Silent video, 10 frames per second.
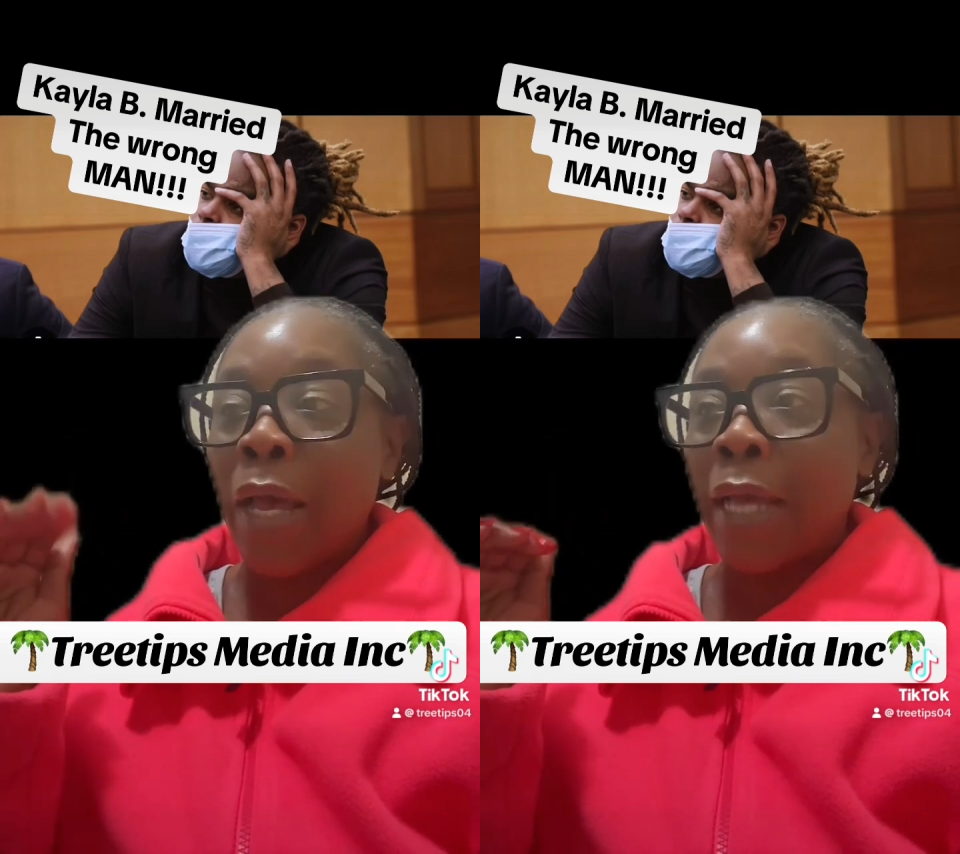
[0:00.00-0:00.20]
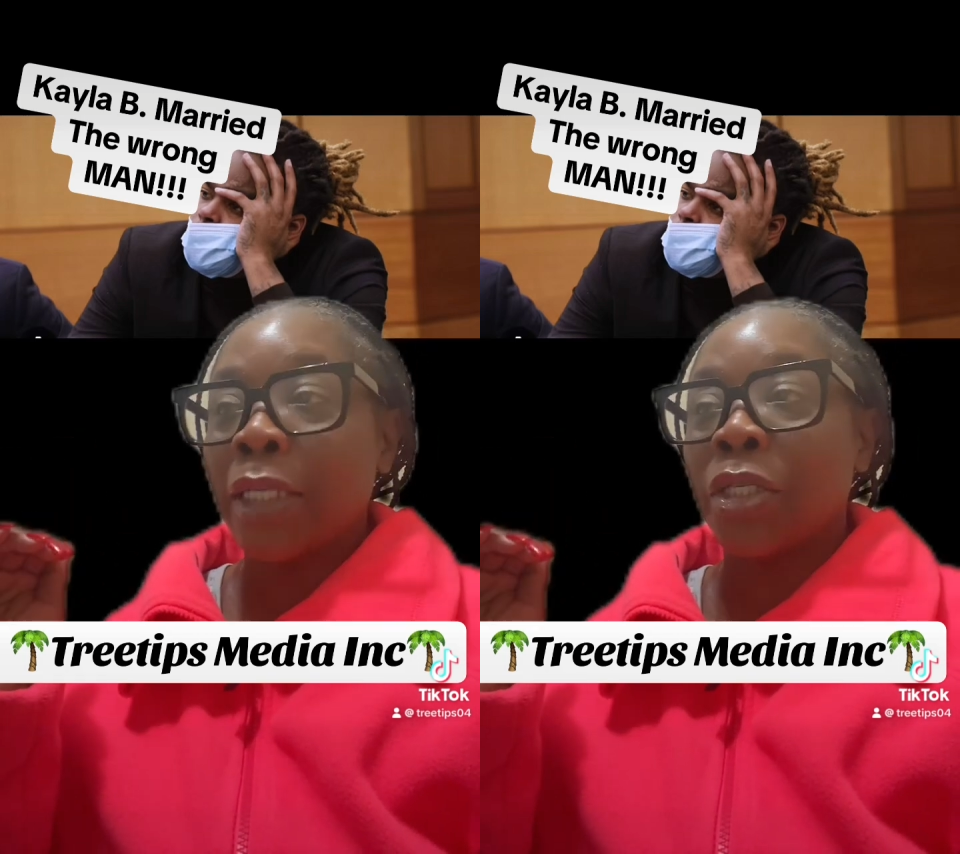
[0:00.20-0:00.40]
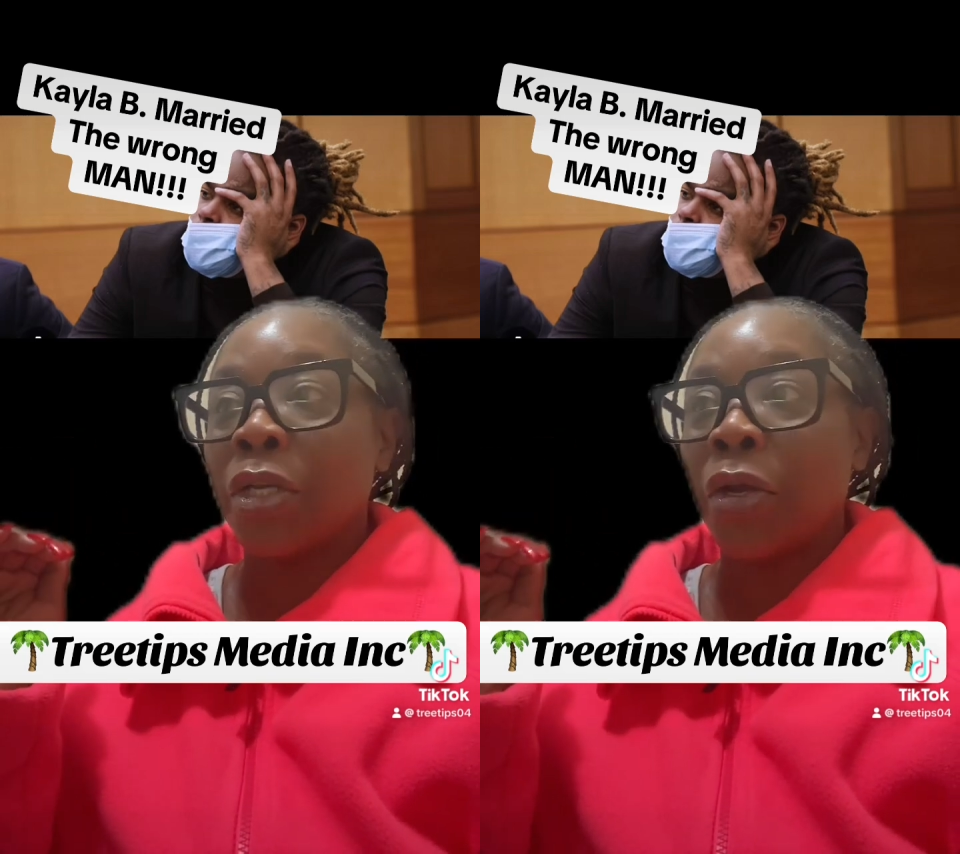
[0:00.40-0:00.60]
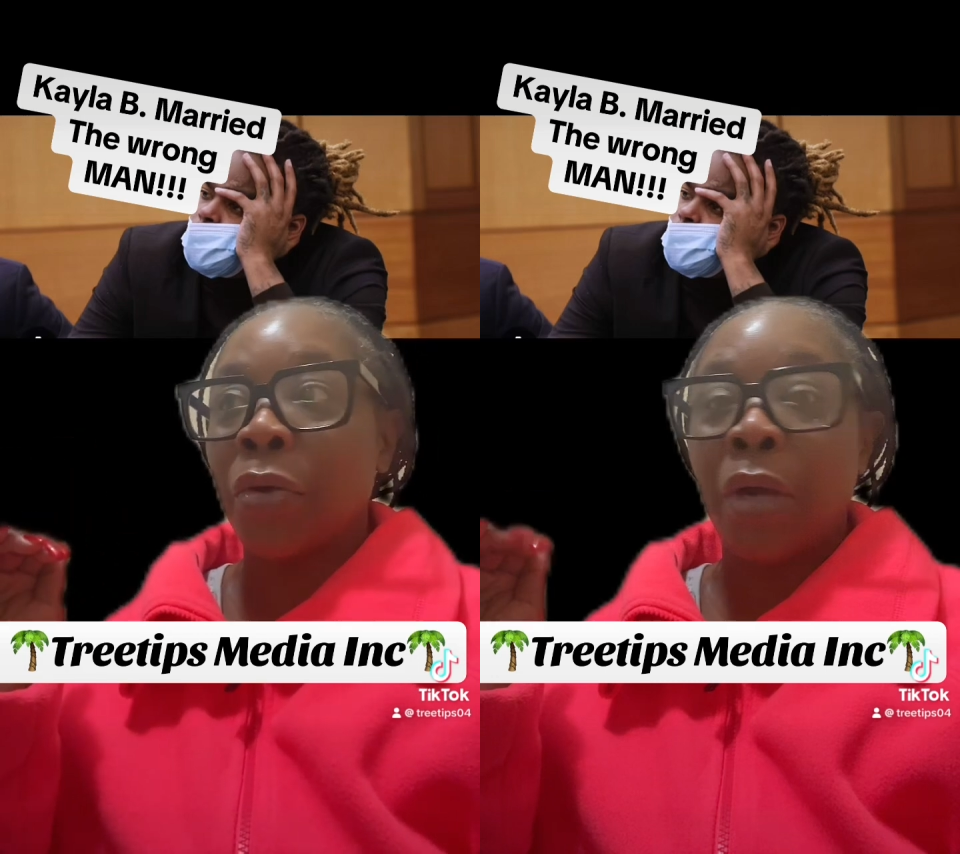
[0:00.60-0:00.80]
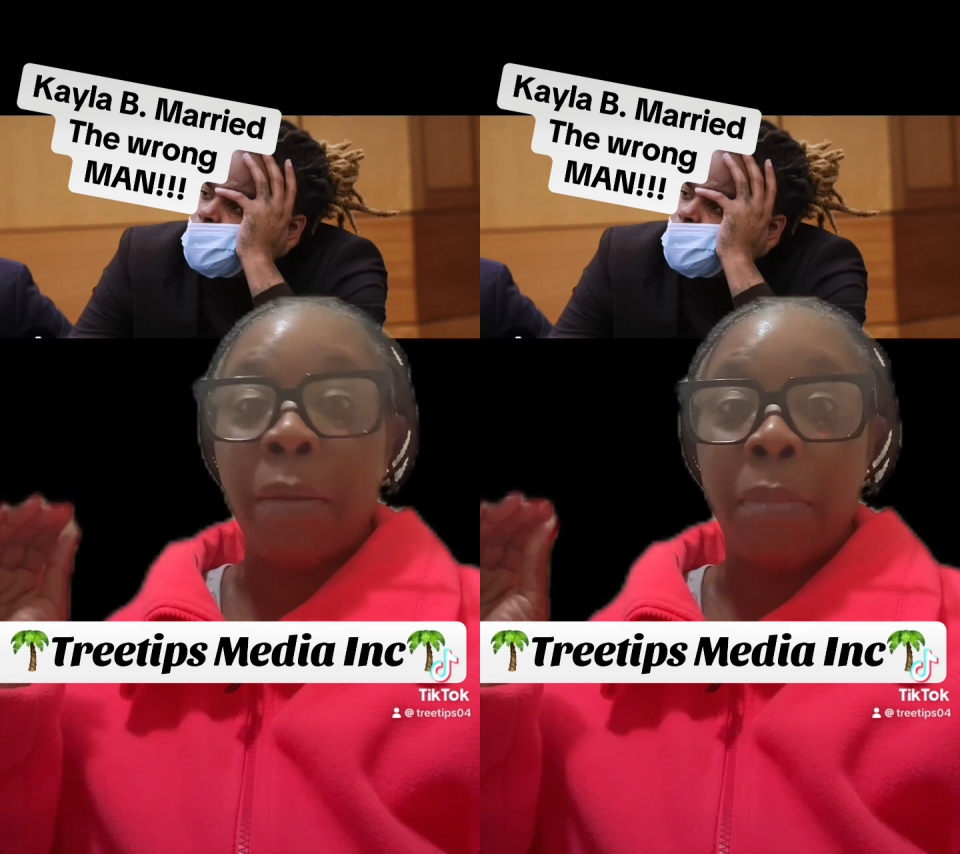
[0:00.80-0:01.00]
asked
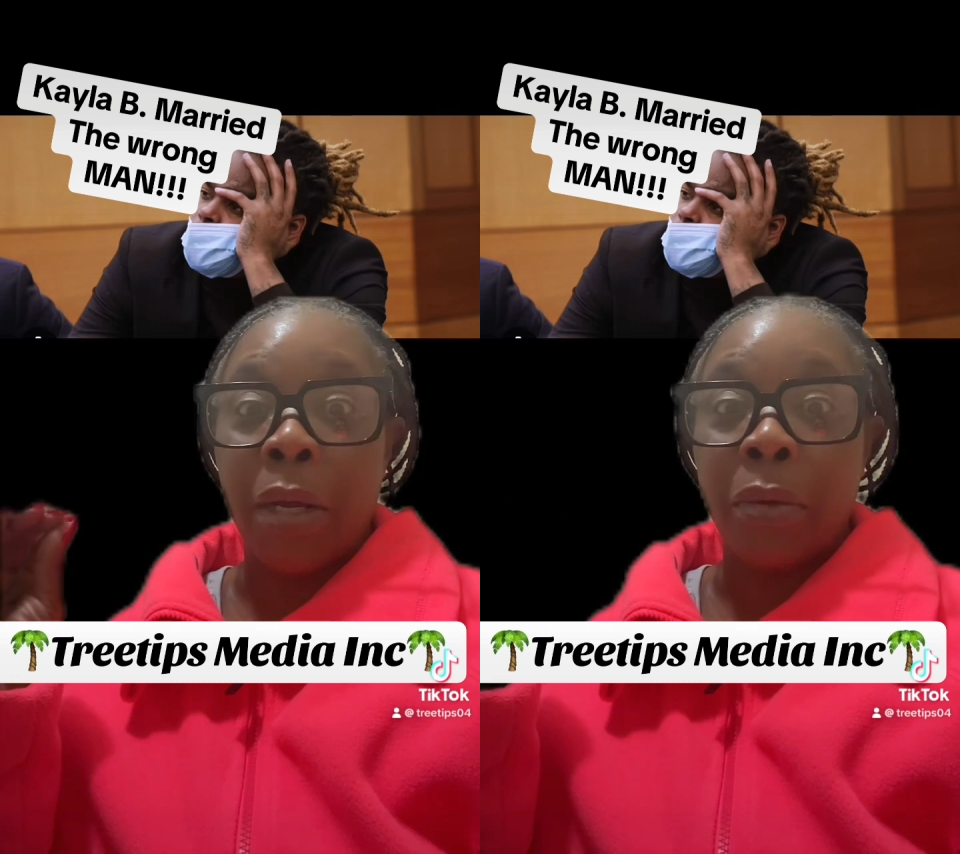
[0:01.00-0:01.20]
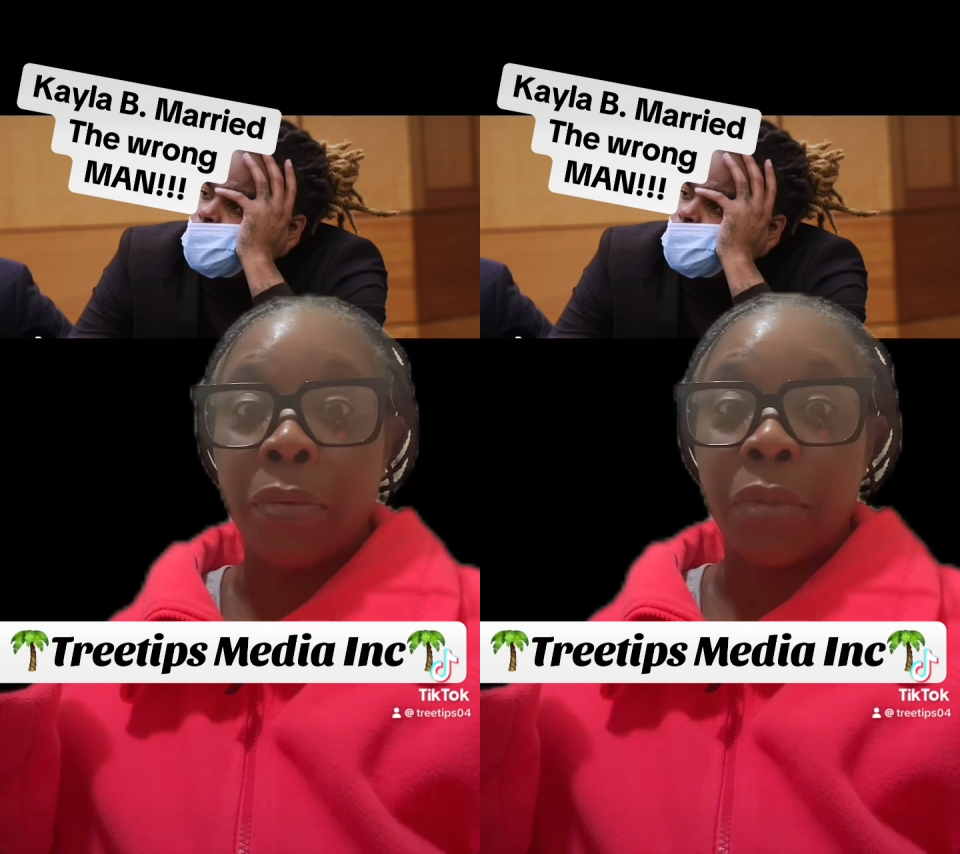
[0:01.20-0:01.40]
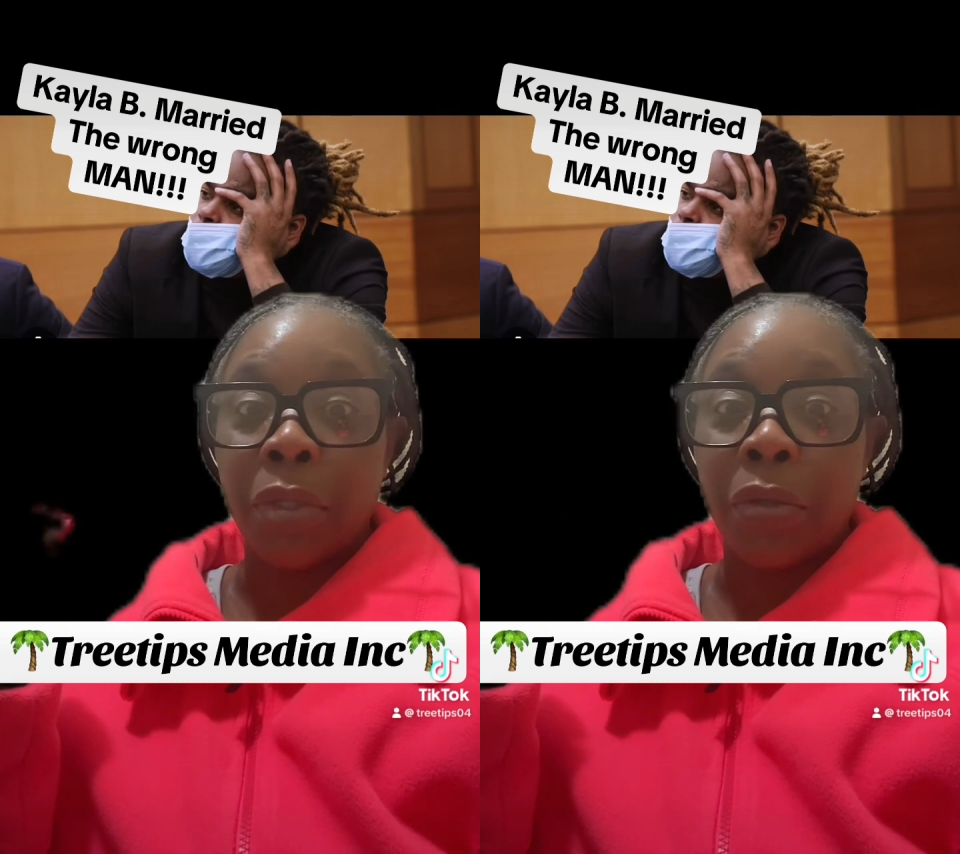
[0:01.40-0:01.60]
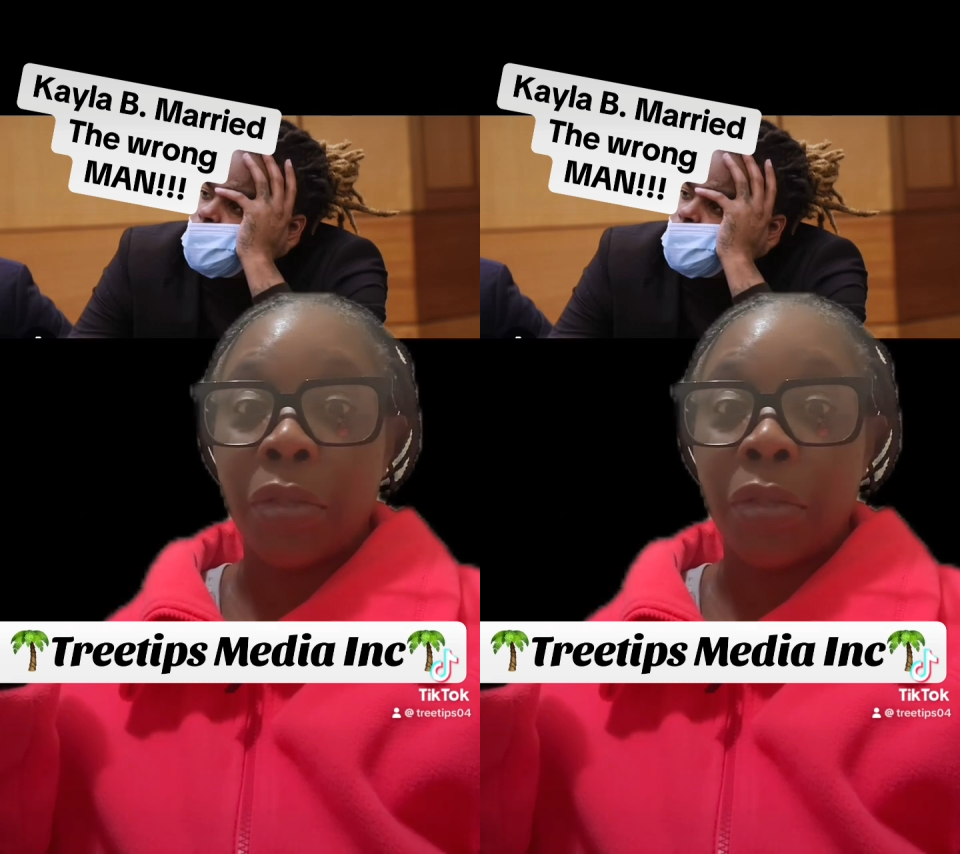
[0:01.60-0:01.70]
her about